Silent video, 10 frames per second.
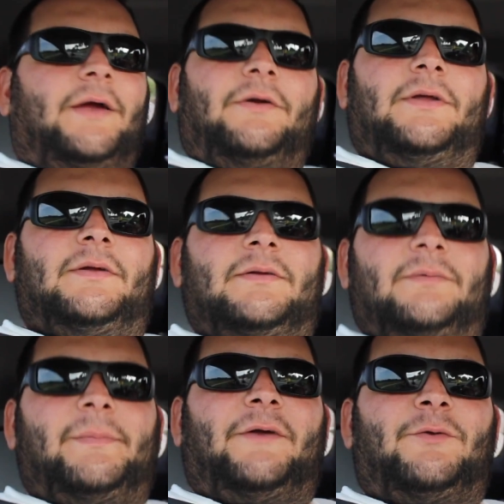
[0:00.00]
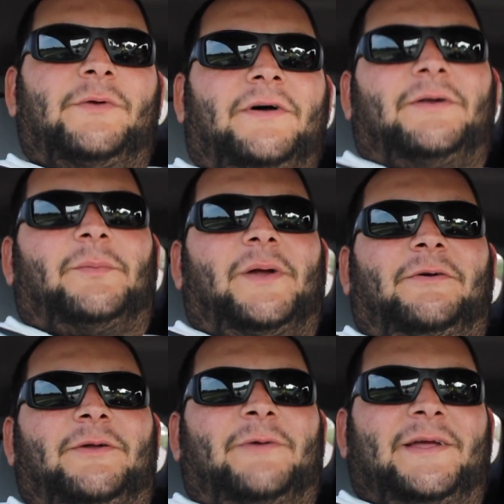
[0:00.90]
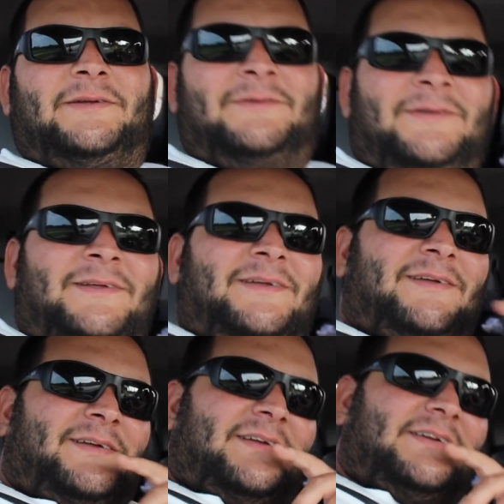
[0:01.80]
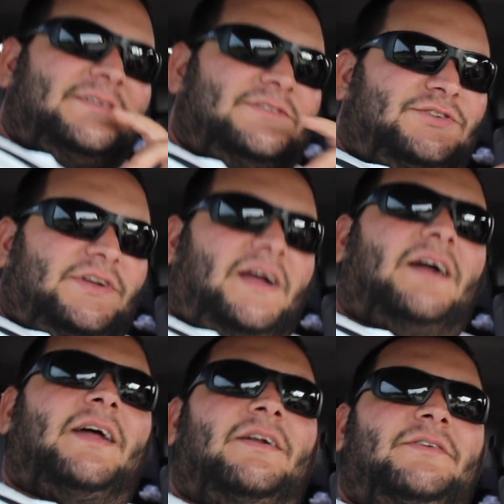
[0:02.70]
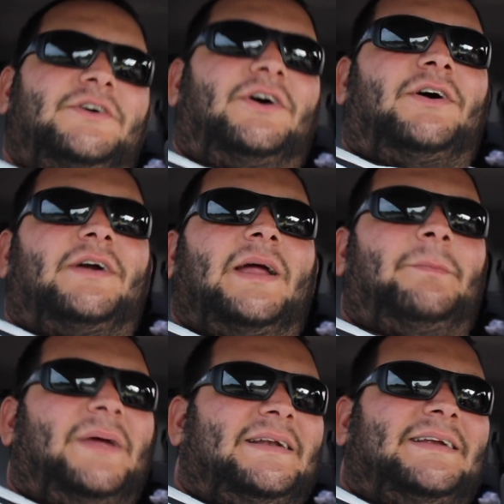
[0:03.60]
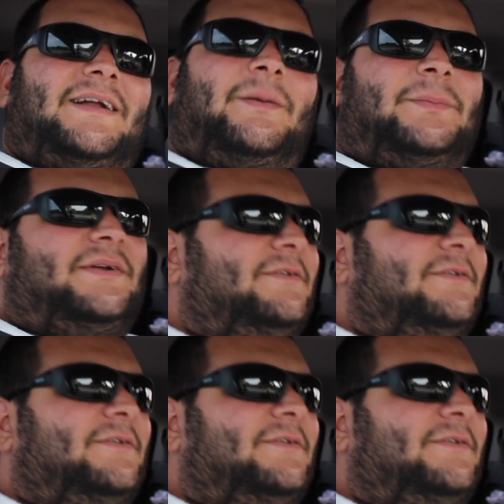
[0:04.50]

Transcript: Mary, Mary went on her merry way. She got out of her car and picked it up.